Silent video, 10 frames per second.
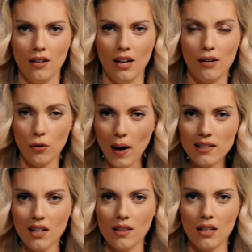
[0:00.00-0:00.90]
And if you
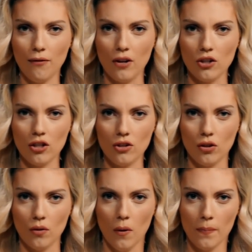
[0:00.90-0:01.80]
isolate the definition
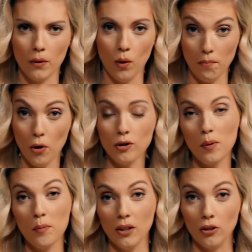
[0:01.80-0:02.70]
to what most
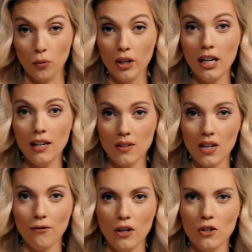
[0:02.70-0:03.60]
people agree is the
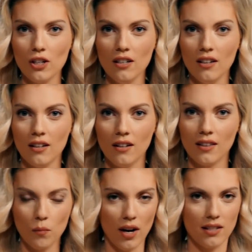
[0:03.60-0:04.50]
definition,
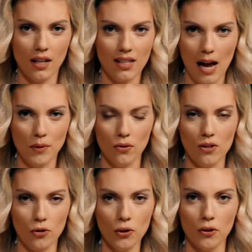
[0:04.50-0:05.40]
then what I said is
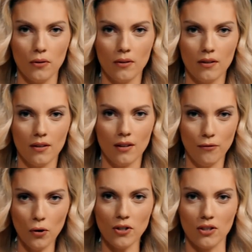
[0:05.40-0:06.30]
absolutely true. Of
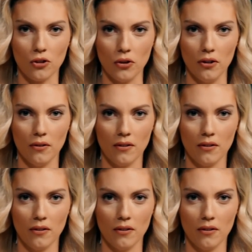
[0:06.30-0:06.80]
course it's true.